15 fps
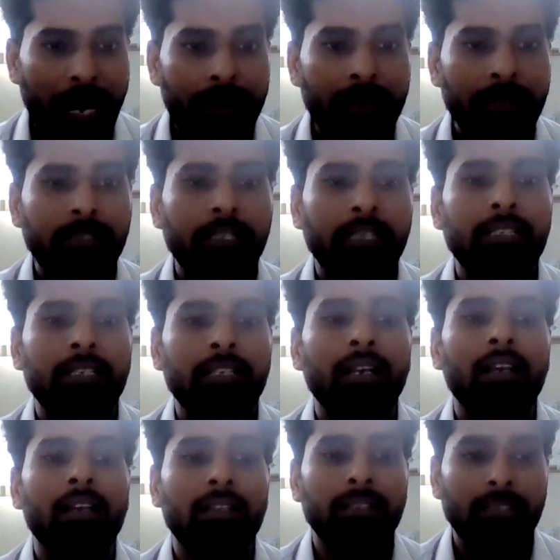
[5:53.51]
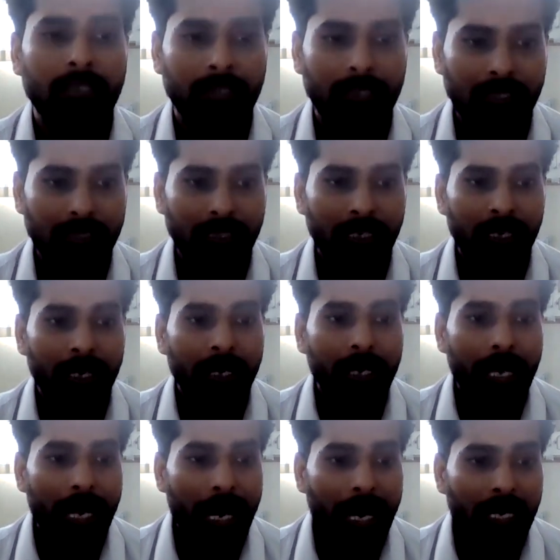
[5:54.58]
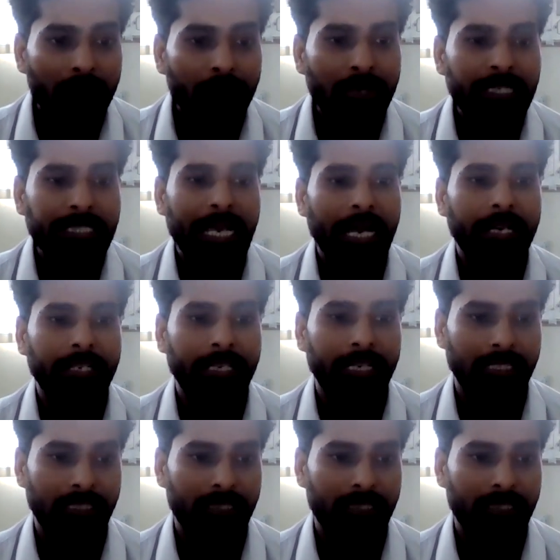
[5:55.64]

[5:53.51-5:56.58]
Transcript: and stage renal diseases, and miscarriage.